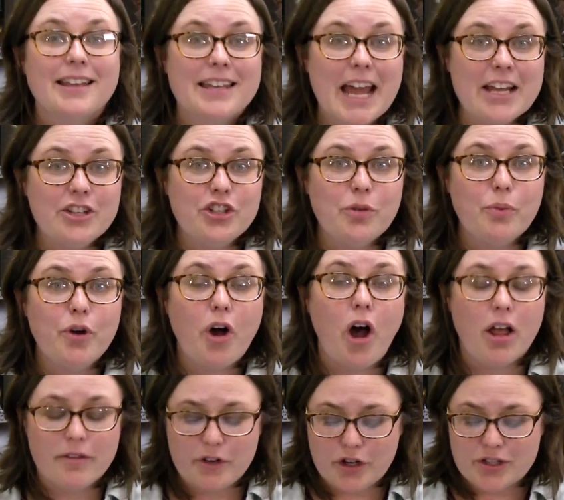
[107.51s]
Next, you'll put
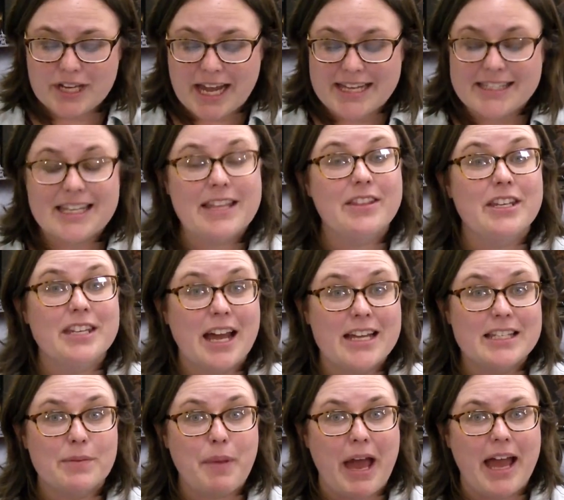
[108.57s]
all of your dice in the
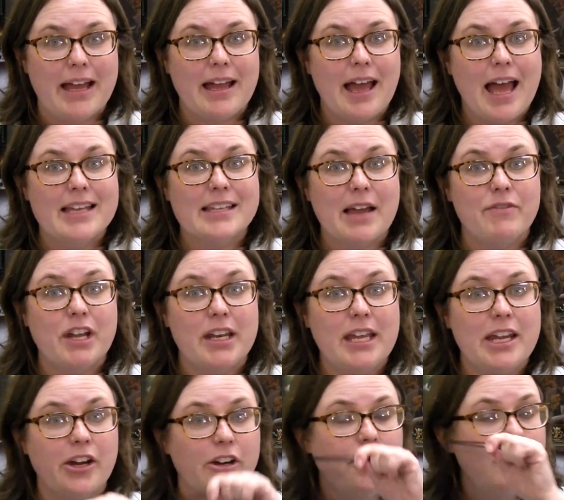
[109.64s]
dice bag, as I've done
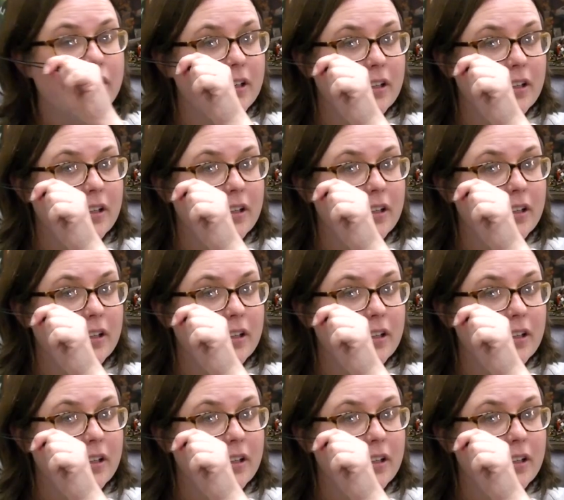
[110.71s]
here.